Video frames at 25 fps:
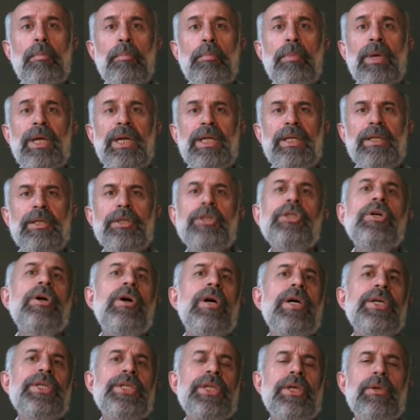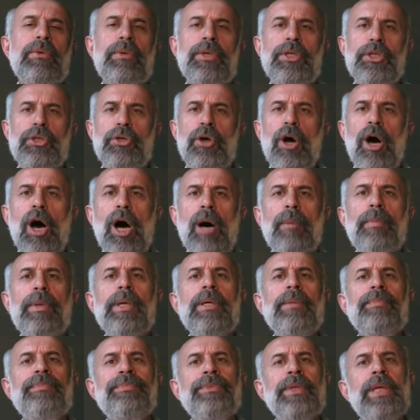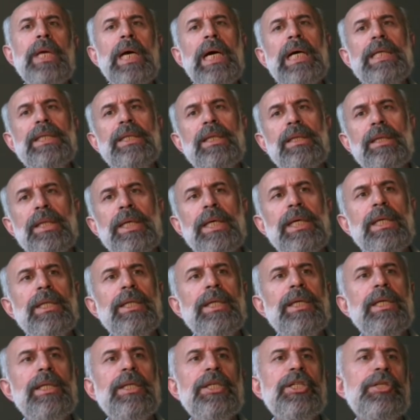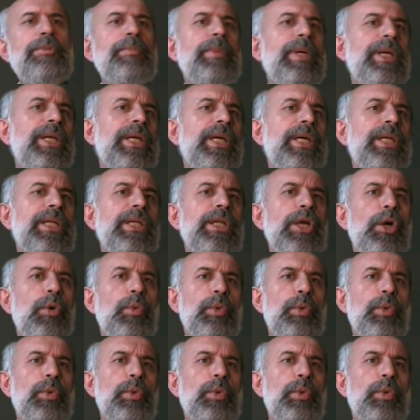a task or a job, and a legal English meaning,